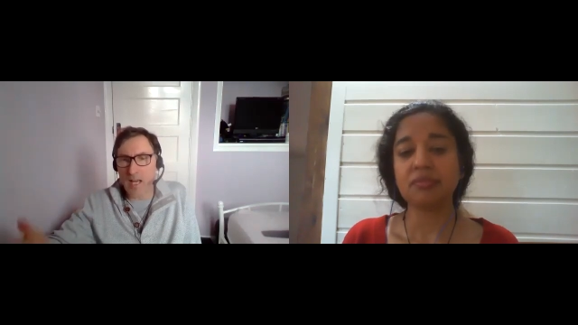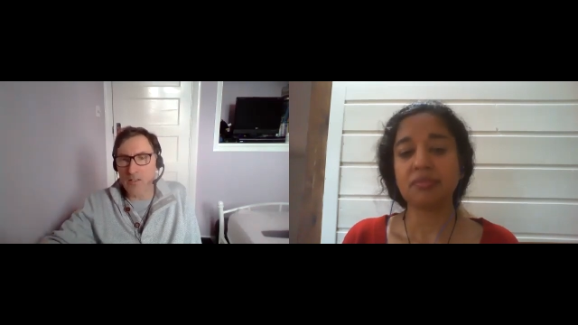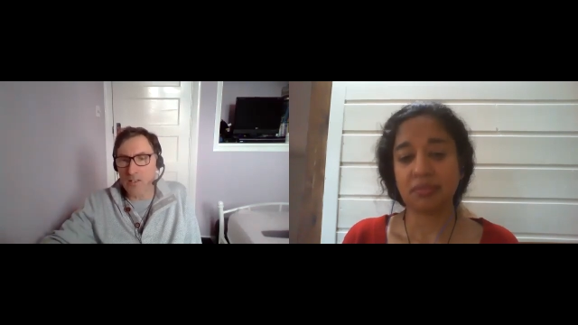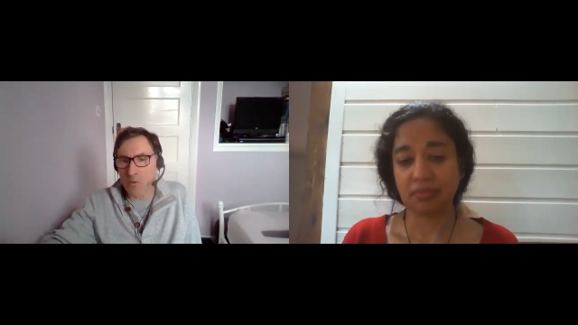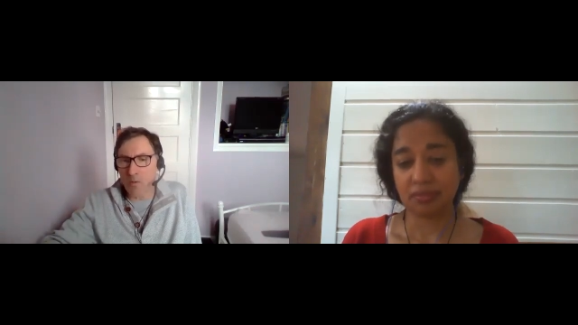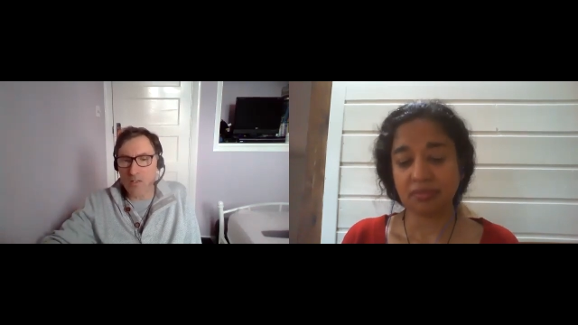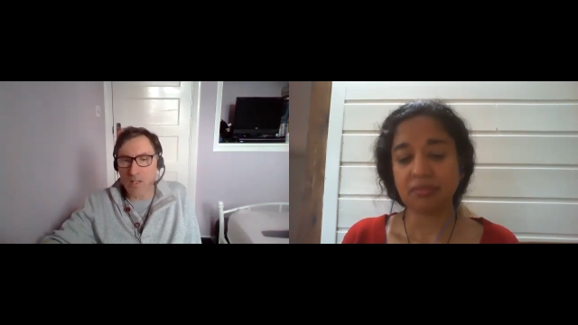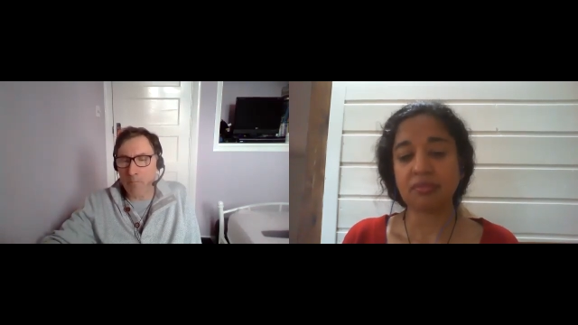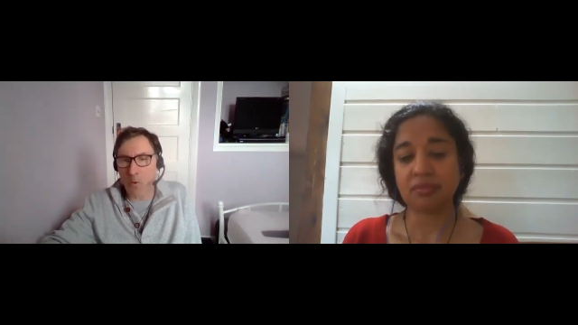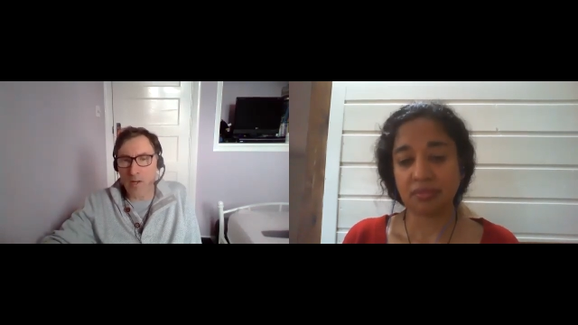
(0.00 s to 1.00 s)
Speaker 1: And it's almost like
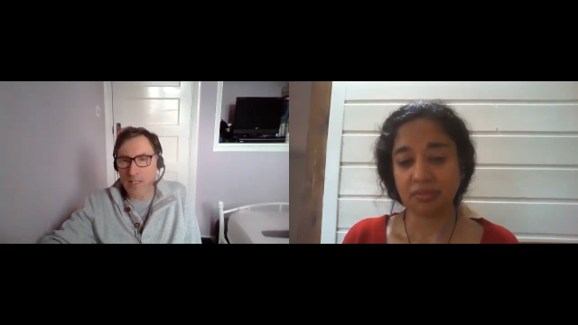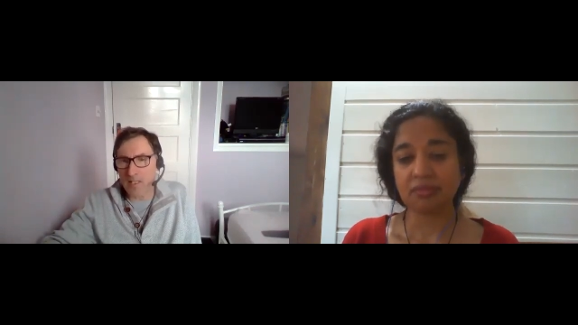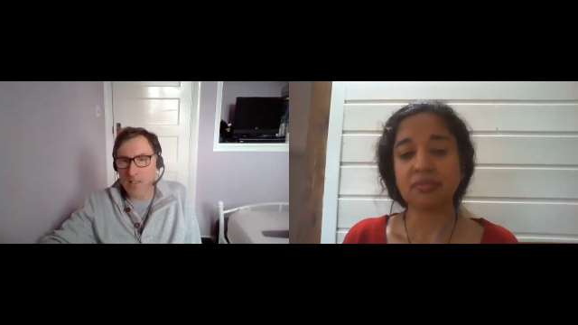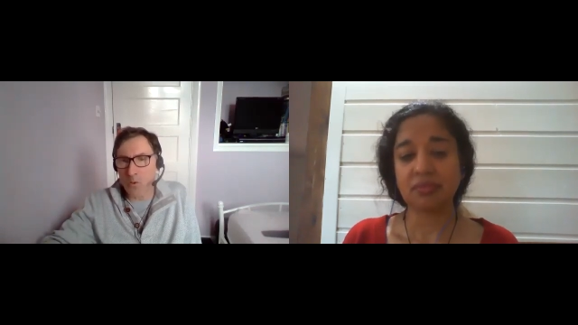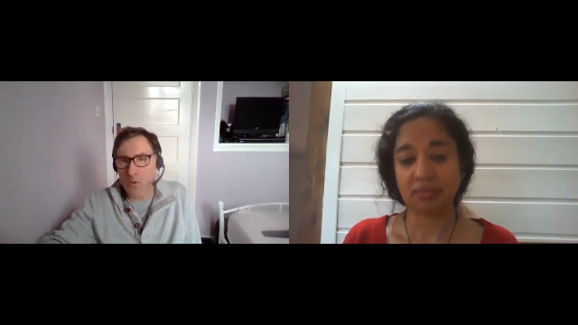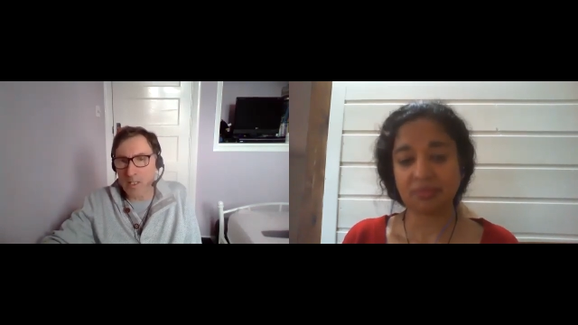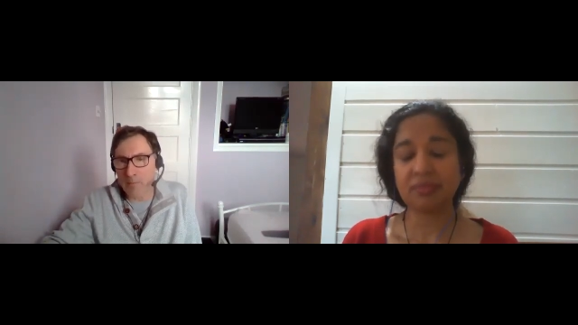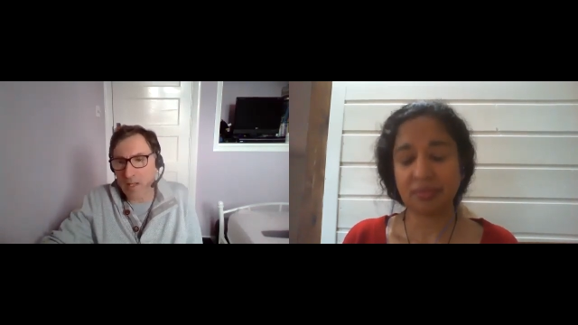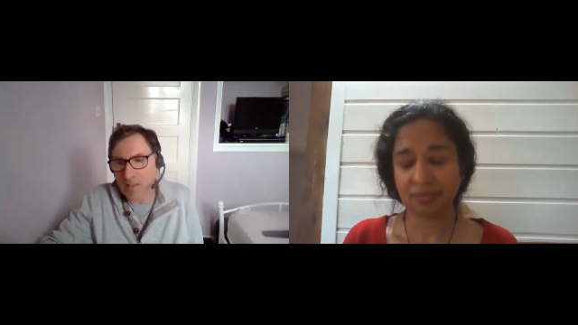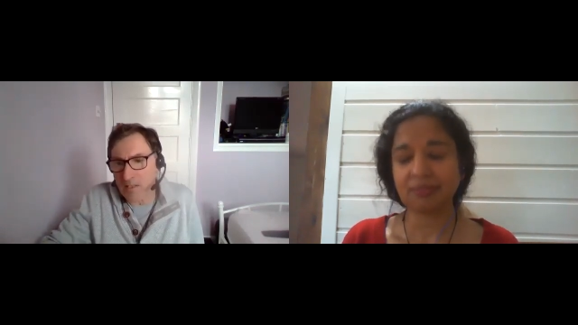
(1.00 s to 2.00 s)
pointless talking
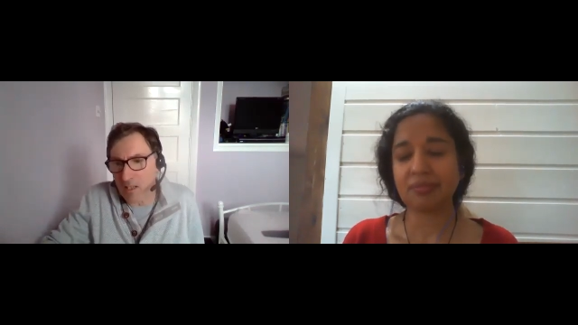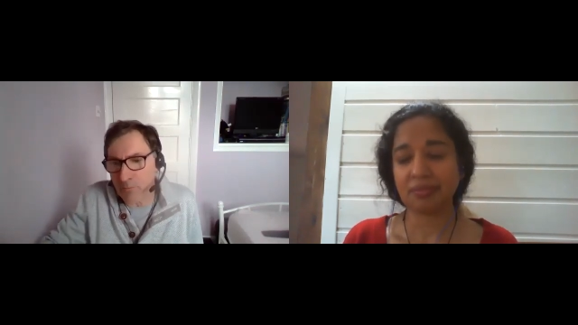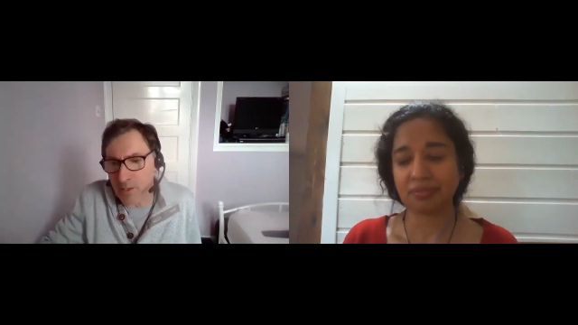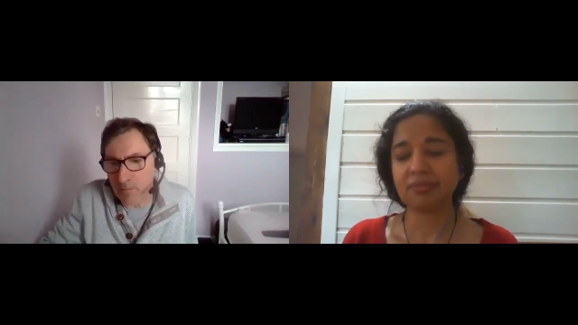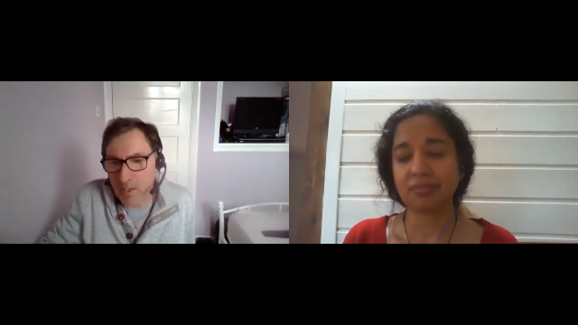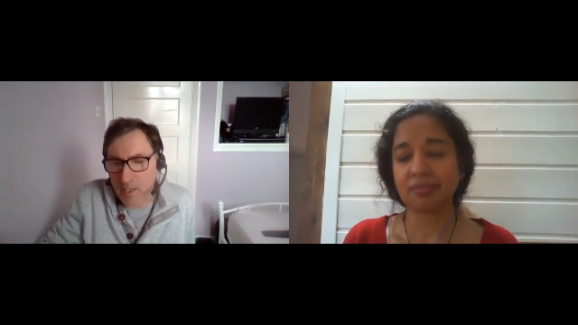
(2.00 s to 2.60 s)
about this stuff with them,